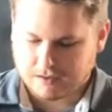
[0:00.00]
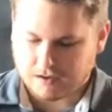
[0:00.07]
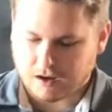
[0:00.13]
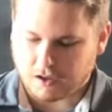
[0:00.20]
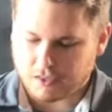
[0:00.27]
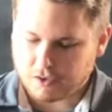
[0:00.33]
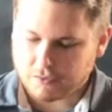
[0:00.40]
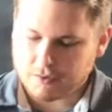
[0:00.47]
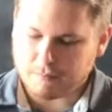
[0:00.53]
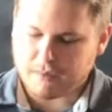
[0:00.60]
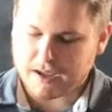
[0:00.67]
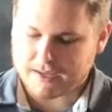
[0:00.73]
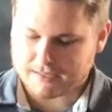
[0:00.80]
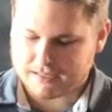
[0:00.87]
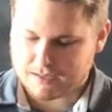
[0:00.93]
Although it
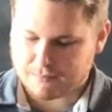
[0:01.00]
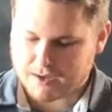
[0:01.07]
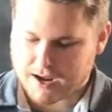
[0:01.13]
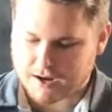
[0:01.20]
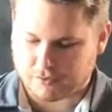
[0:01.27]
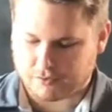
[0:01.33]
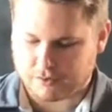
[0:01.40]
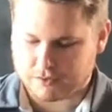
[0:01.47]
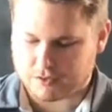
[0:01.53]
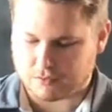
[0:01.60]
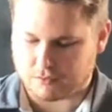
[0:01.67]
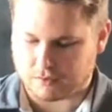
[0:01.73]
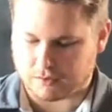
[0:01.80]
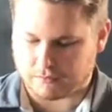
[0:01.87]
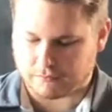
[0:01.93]
might seem
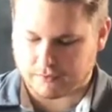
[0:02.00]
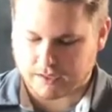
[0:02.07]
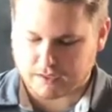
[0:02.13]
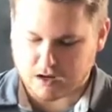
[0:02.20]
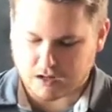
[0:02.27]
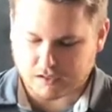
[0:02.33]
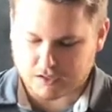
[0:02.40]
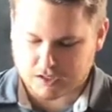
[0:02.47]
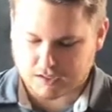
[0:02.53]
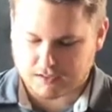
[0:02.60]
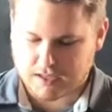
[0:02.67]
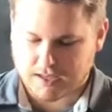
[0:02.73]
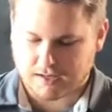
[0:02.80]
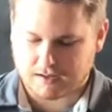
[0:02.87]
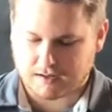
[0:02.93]
counterintuitive, acknowledging
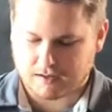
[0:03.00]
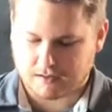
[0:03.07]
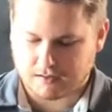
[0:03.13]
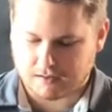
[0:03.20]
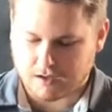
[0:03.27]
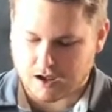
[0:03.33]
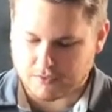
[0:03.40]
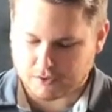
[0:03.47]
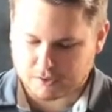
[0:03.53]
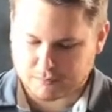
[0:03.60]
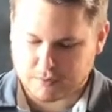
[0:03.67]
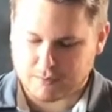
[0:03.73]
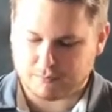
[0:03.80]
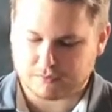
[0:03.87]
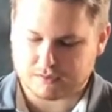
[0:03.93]
that others
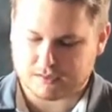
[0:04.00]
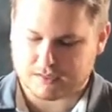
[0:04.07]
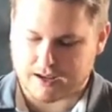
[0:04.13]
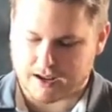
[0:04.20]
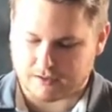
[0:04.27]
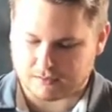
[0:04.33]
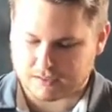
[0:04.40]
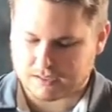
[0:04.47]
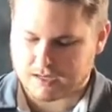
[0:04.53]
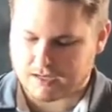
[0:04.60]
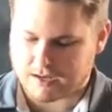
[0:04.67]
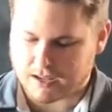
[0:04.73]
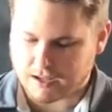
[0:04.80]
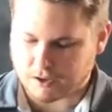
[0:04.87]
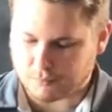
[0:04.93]
people's doubts
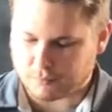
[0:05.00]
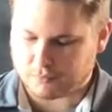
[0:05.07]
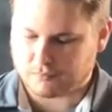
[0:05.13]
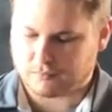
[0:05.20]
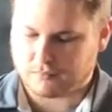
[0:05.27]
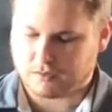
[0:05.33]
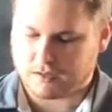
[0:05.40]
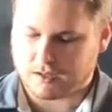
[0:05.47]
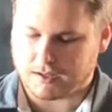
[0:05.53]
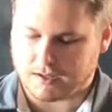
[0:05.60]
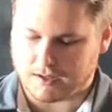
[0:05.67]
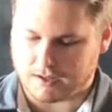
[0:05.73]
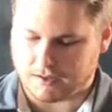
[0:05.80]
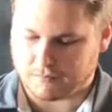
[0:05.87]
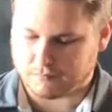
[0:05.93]
can help
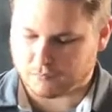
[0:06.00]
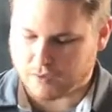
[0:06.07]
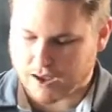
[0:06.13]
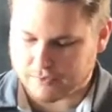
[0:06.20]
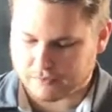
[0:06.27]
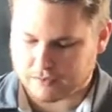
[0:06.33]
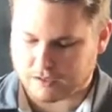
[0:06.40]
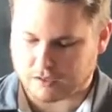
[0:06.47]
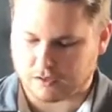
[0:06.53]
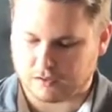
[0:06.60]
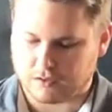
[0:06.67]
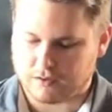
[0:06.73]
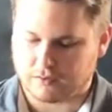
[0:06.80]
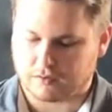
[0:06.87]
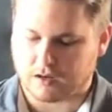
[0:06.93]
rather than
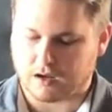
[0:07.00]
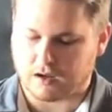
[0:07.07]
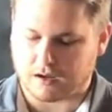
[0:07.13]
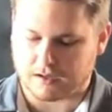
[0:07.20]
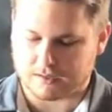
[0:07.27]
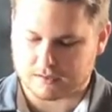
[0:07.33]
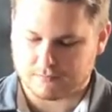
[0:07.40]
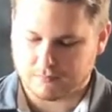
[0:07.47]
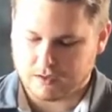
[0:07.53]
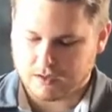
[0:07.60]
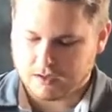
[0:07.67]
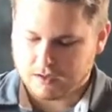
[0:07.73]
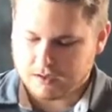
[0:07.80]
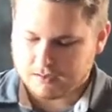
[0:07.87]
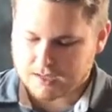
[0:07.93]
hurt your cause.
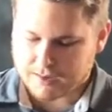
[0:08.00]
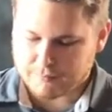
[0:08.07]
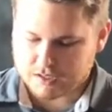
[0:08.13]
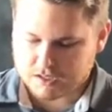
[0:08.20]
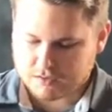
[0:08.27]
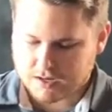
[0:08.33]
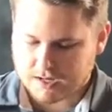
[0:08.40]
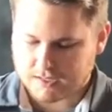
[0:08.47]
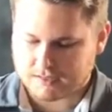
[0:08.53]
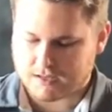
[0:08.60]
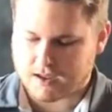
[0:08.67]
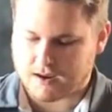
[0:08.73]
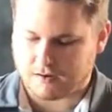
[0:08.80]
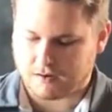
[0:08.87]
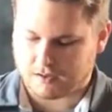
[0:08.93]
Demonstrating to
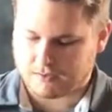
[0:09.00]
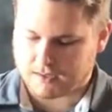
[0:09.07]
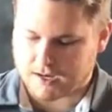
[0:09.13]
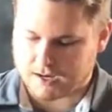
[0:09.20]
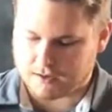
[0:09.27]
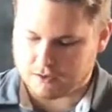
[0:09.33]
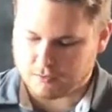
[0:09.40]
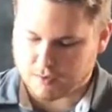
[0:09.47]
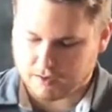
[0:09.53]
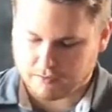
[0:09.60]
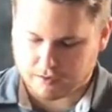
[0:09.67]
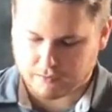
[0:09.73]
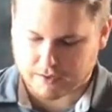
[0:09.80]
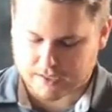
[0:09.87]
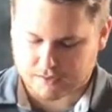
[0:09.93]
Eric that I knew my
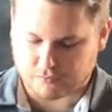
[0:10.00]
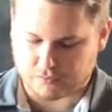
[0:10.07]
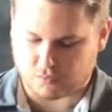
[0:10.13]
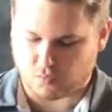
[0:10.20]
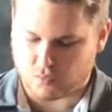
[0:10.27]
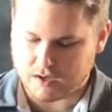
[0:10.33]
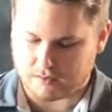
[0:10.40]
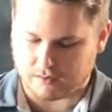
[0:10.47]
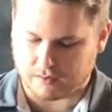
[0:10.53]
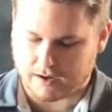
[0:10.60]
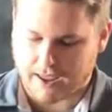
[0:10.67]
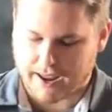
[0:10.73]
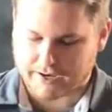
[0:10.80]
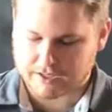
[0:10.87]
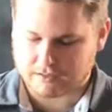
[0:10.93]
request was weird
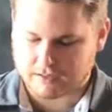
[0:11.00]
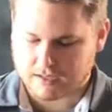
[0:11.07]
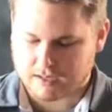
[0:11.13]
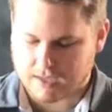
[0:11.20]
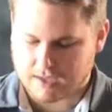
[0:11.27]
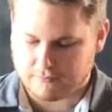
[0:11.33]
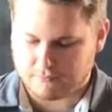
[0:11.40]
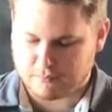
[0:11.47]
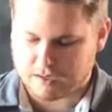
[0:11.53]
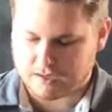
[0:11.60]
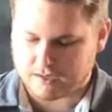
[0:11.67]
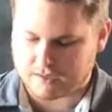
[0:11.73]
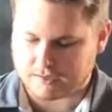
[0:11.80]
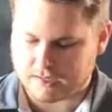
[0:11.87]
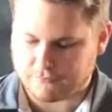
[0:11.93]
actually gave
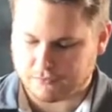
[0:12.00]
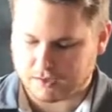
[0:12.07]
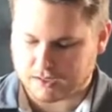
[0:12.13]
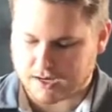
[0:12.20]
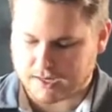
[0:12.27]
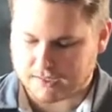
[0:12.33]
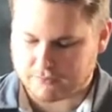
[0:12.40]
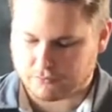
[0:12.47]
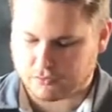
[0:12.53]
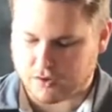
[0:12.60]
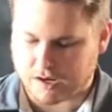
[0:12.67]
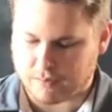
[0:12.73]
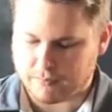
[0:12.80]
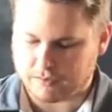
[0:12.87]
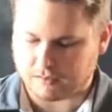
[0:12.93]
me a different kind of
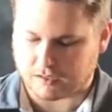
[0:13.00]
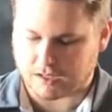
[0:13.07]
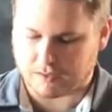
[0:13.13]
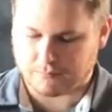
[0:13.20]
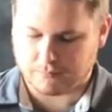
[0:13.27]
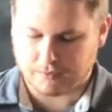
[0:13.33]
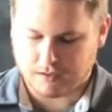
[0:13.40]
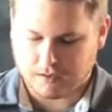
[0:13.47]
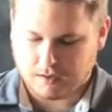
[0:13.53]
credibility.